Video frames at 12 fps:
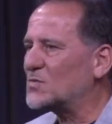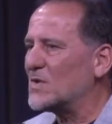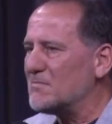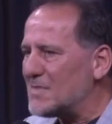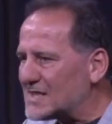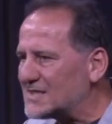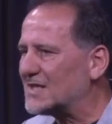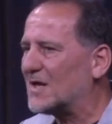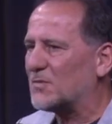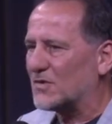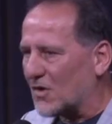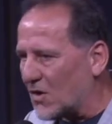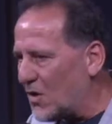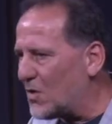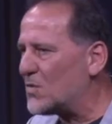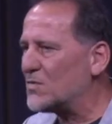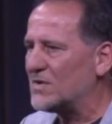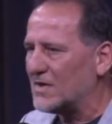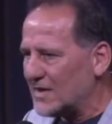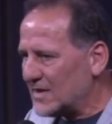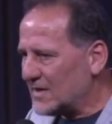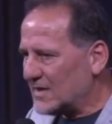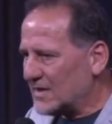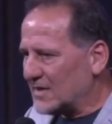we mess it up with our own
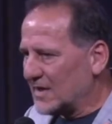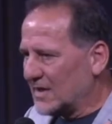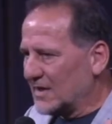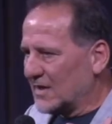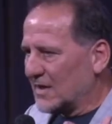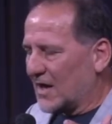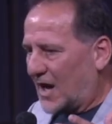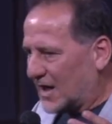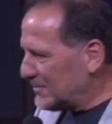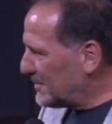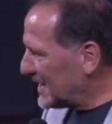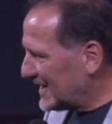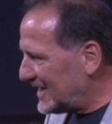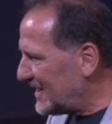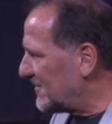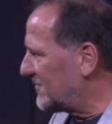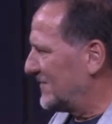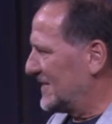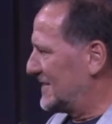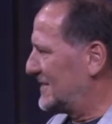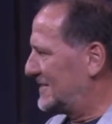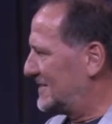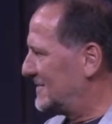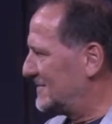unbelief, and
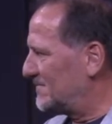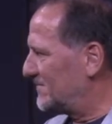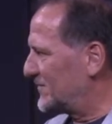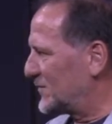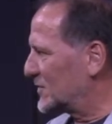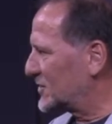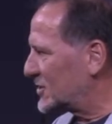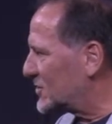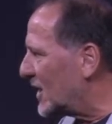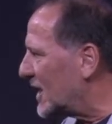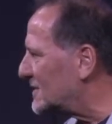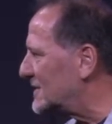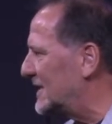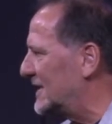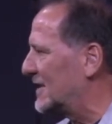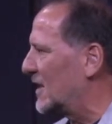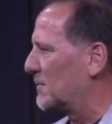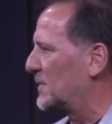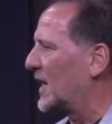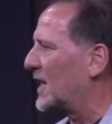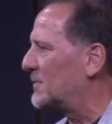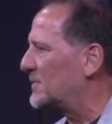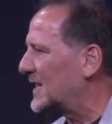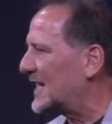we're struggling in our
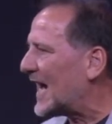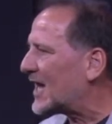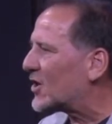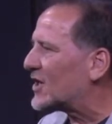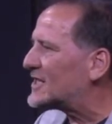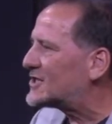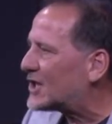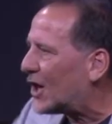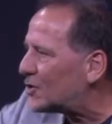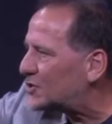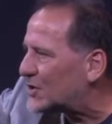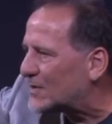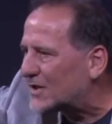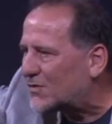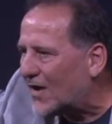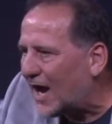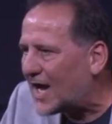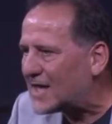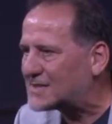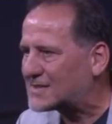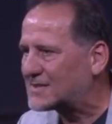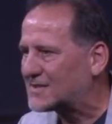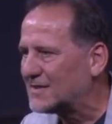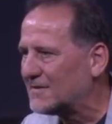blood, but God already chose you in
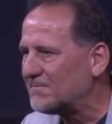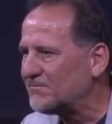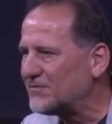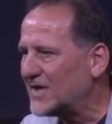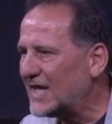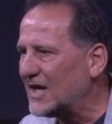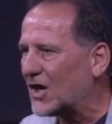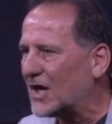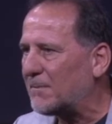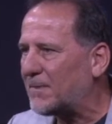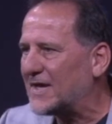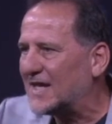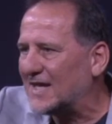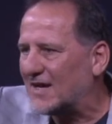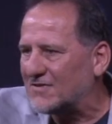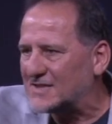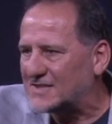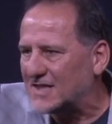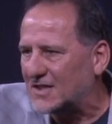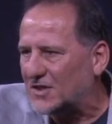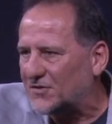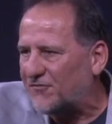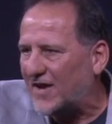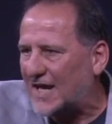Christ. He already planned every
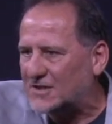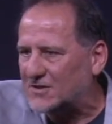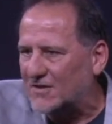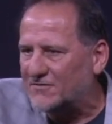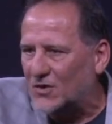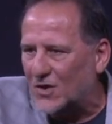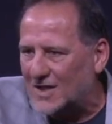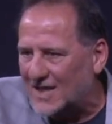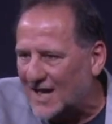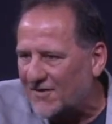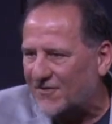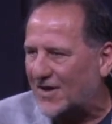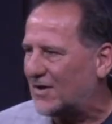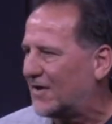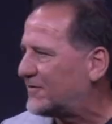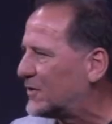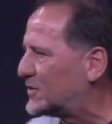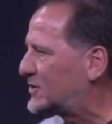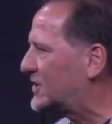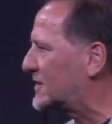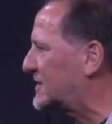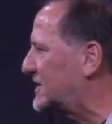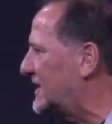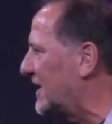single factor of your life out if you would
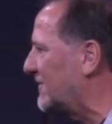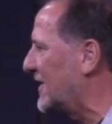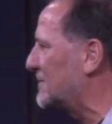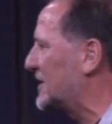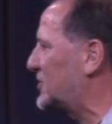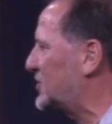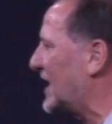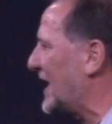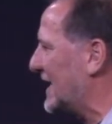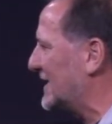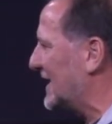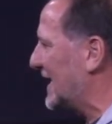just give him a shot and